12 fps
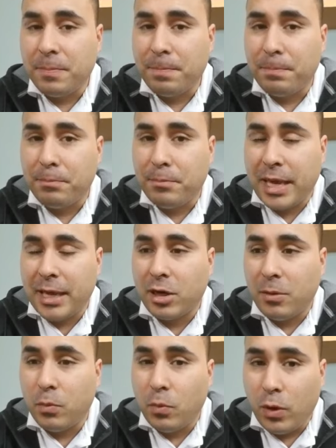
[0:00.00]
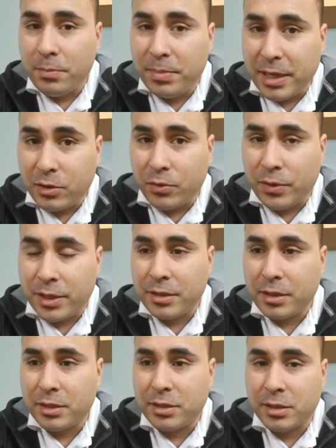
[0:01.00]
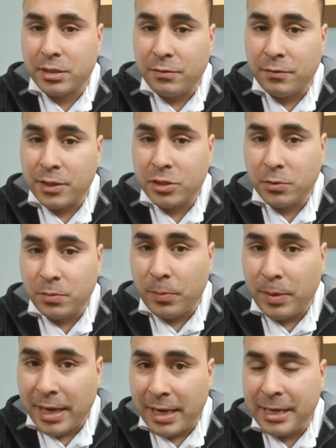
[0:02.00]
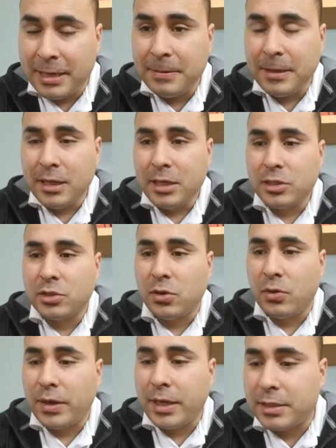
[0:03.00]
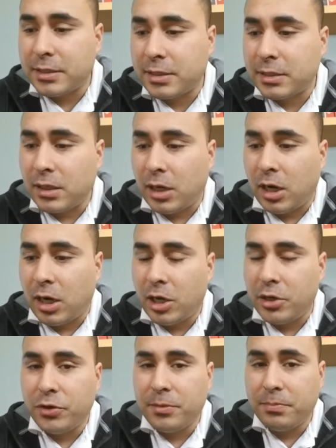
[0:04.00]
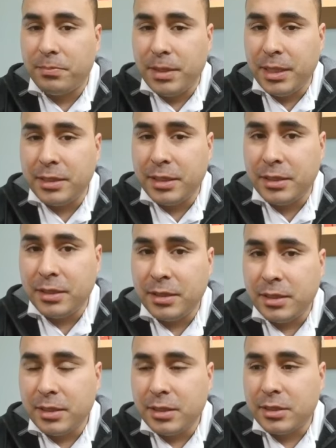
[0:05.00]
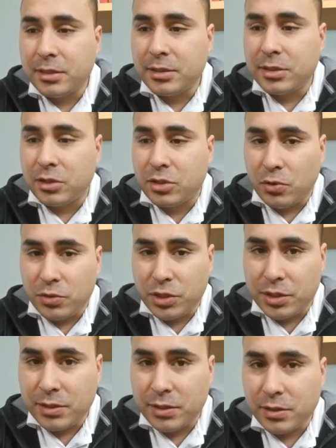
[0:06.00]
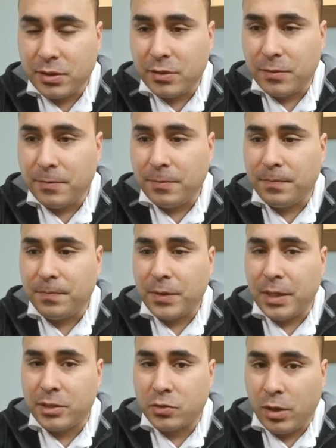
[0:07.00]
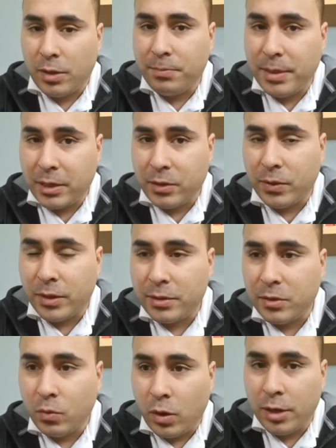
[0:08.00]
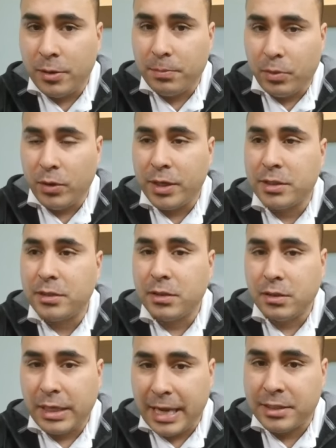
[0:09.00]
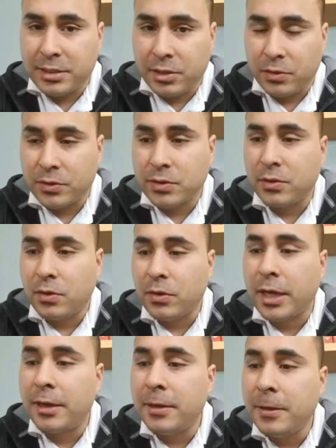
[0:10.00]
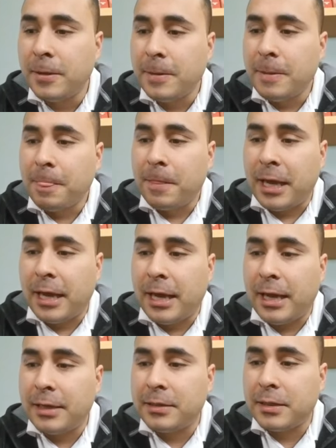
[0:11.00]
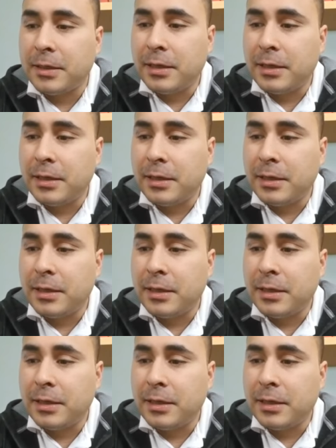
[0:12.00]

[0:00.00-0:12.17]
make up 1 Bitcoin because it's divisible by 8. So it's 100 million Satoshis is 1 Bitcoin, 1.8 zeros, okay? And